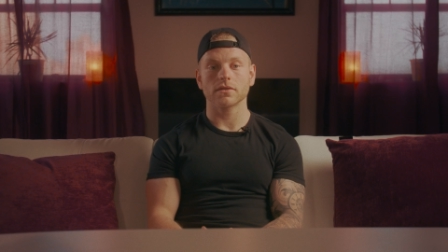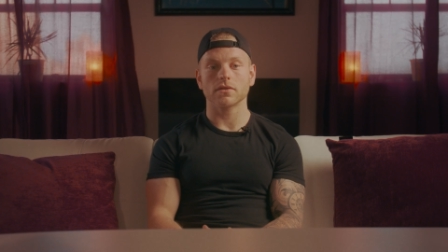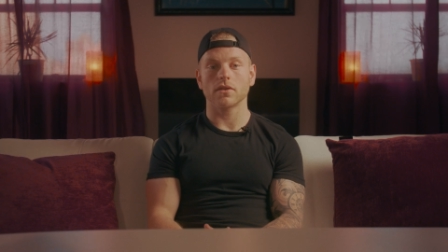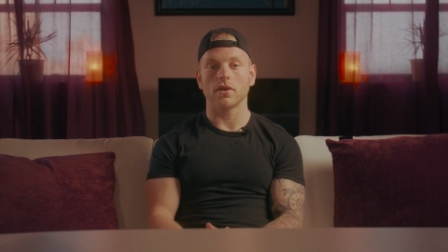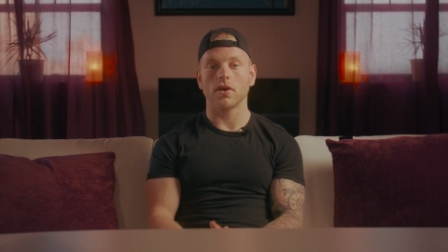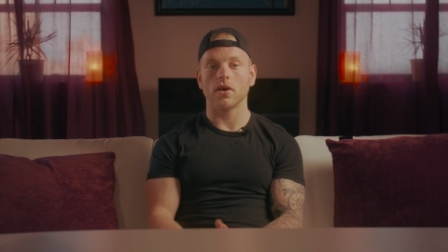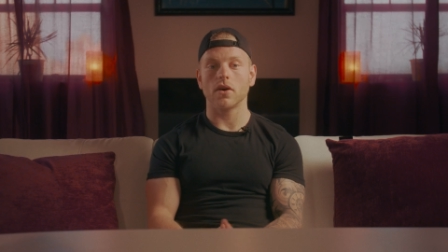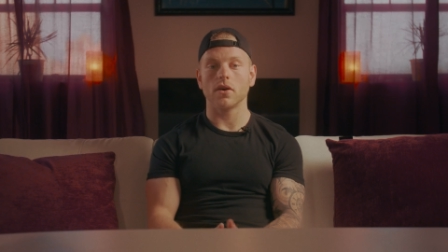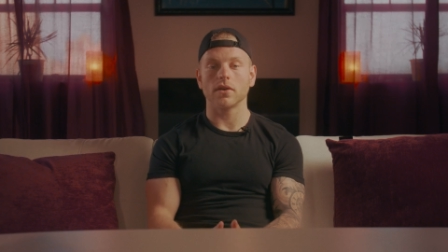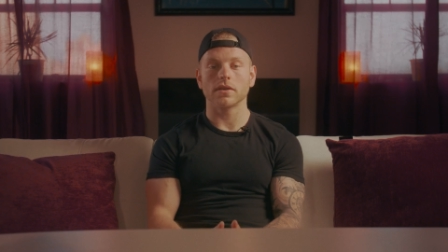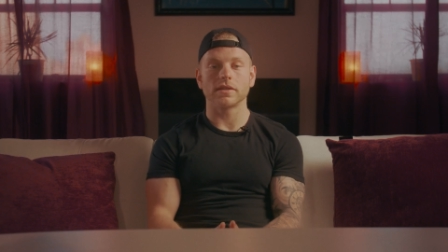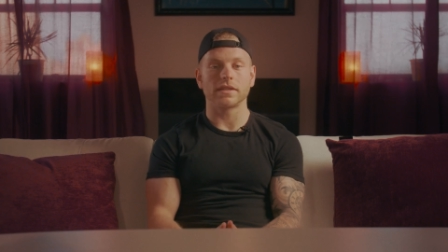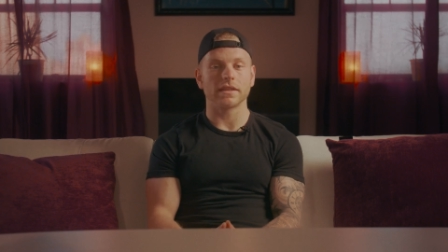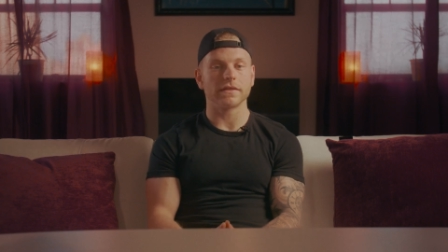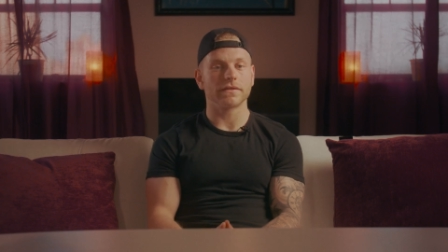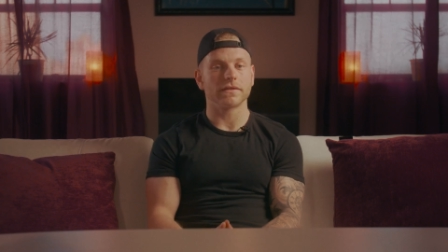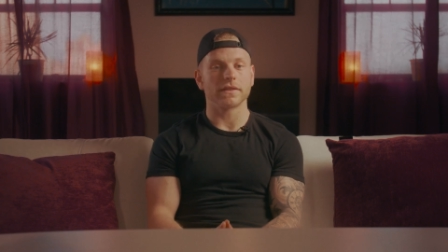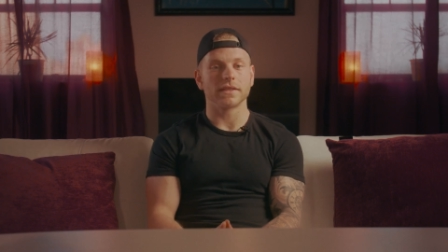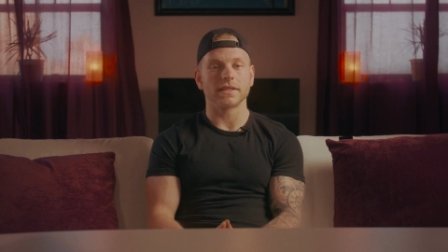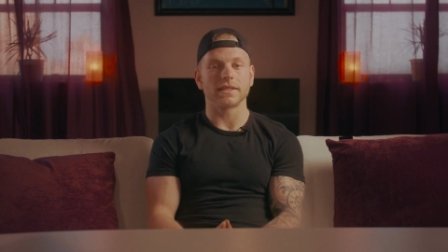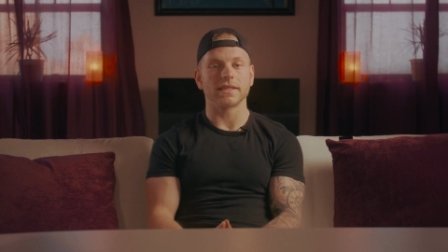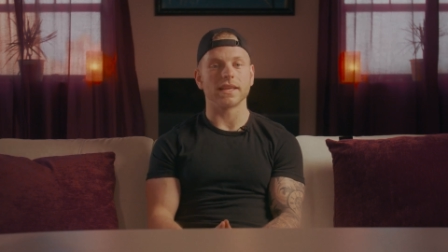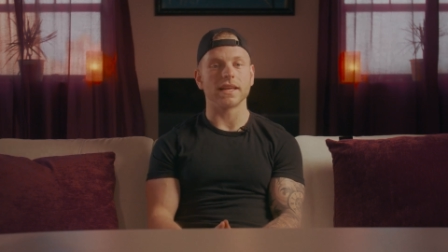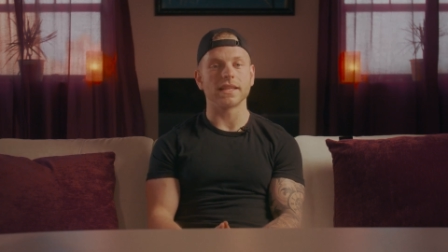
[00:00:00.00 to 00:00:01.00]
are all
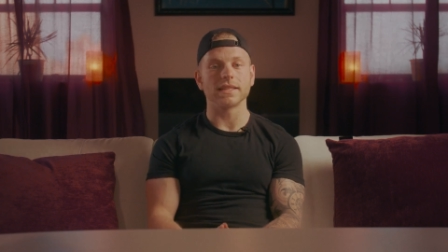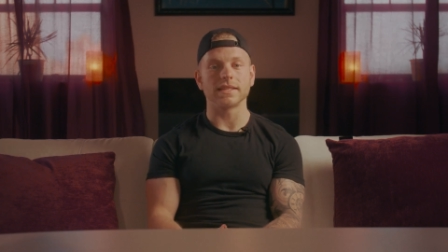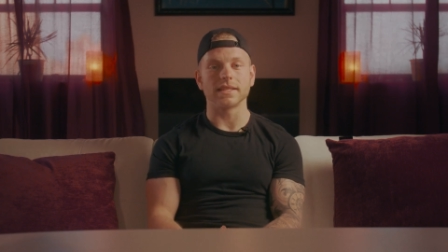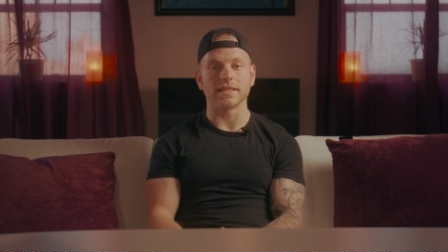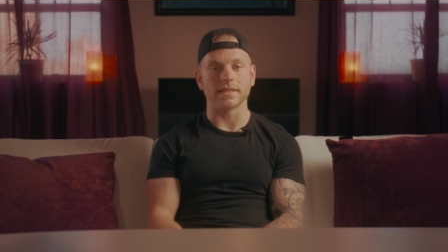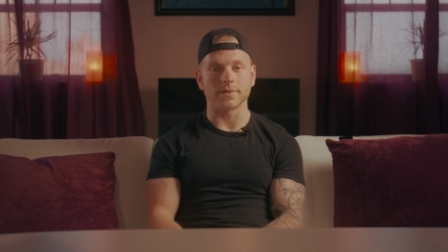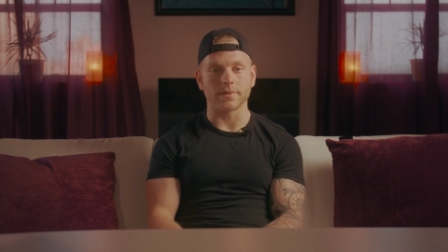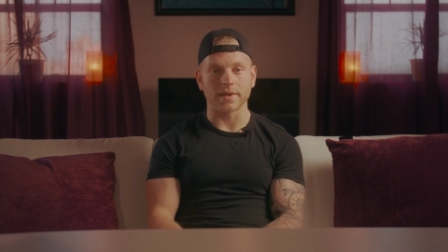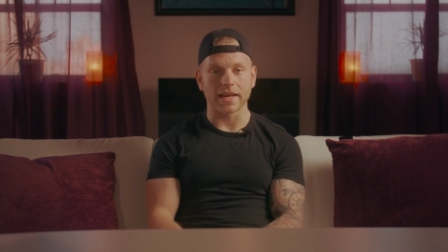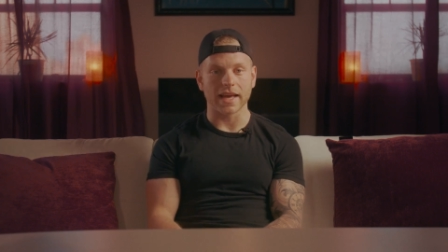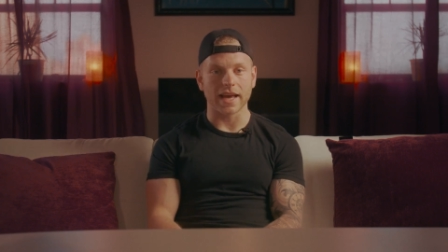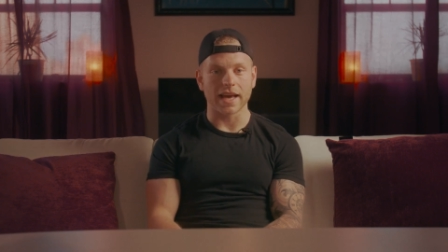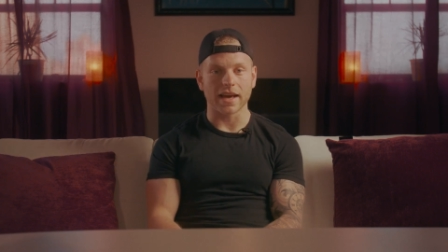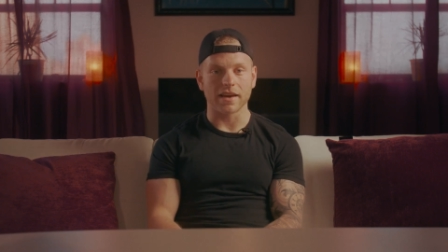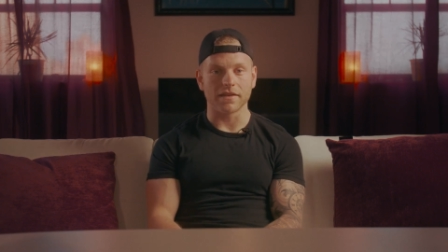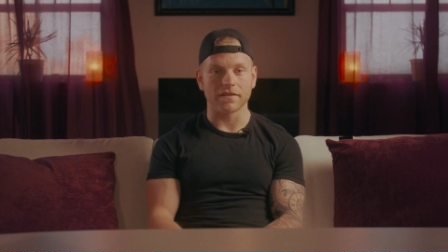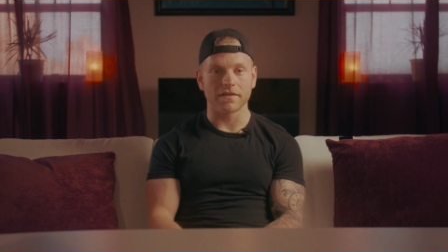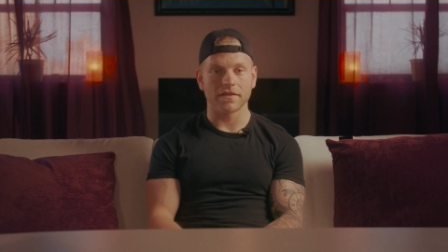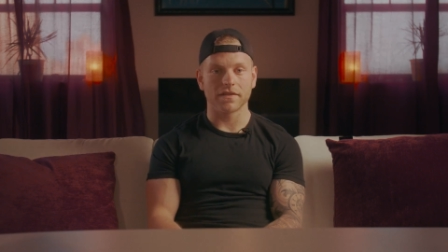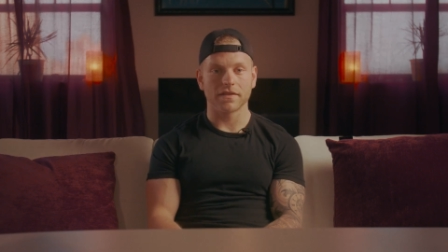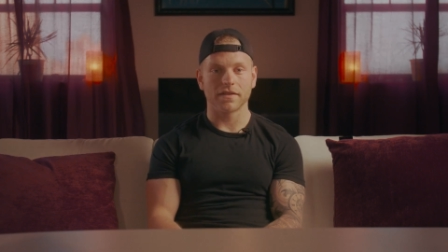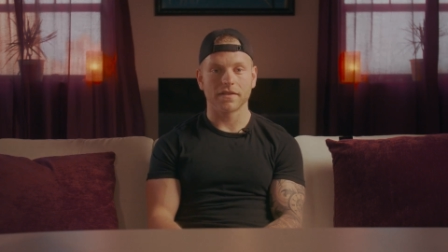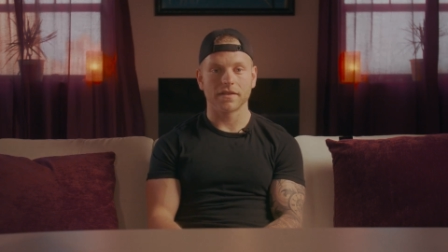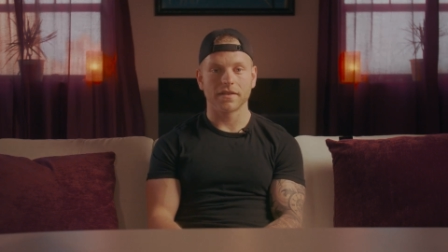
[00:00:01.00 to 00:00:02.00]
different senses we
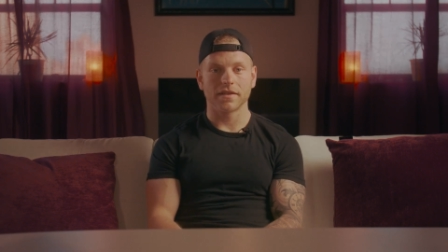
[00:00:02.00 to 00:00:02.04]
have